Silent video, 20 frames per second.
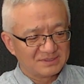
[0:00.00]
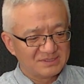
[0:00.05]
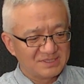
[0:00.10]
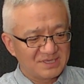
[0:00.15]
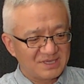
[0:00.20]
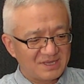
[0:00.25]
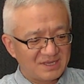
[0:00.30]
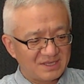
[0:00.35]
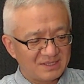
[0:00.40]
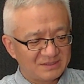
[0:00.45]

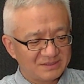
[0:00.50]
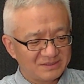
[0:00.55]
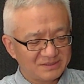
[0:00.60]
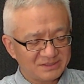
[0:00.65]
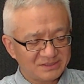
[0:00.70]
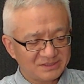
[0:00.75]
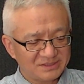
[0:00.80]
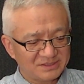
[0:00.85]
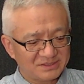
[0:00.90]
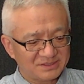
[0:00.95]
I
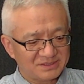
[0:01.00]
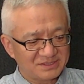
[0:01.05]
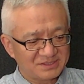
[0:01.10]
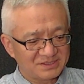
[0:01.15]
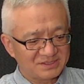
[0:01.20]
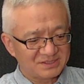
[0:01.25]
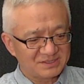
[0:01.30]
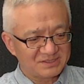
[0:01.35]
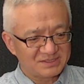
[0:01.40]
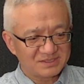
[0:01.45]
think
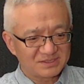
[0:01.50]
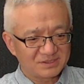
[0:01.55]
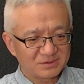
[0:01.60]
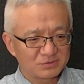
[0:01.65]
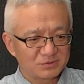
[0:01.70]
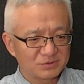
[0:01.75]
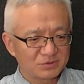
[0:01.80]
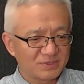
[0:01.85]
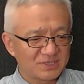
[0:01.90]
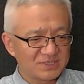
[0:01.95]
this is a
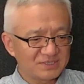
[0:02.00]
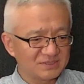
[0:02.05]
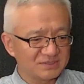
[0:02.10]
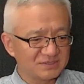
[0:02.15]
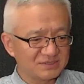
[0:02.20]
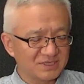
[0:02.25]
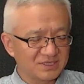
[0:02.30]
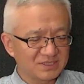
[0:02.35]
good question.